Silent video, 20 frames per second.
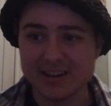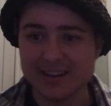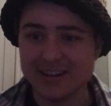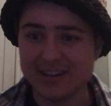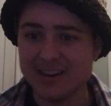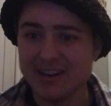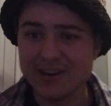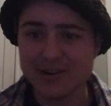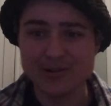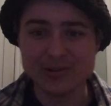
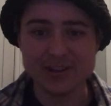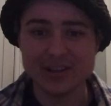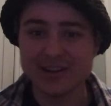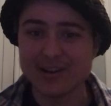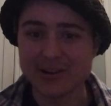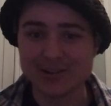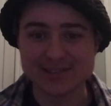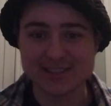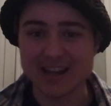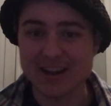nearly
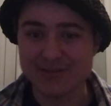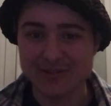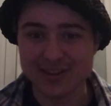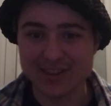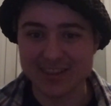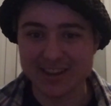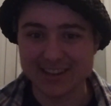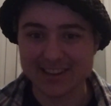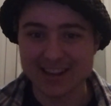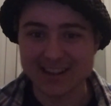knows
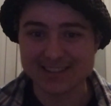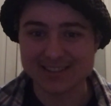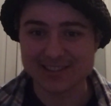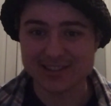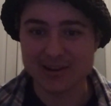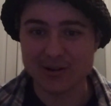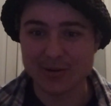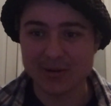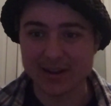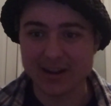everything that's
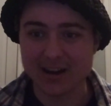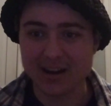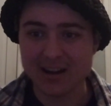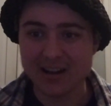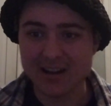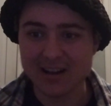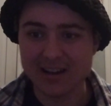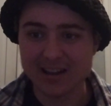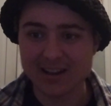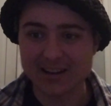going
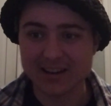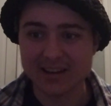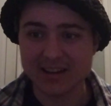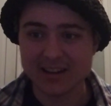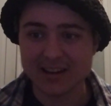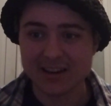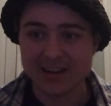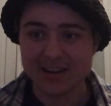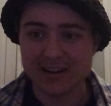on,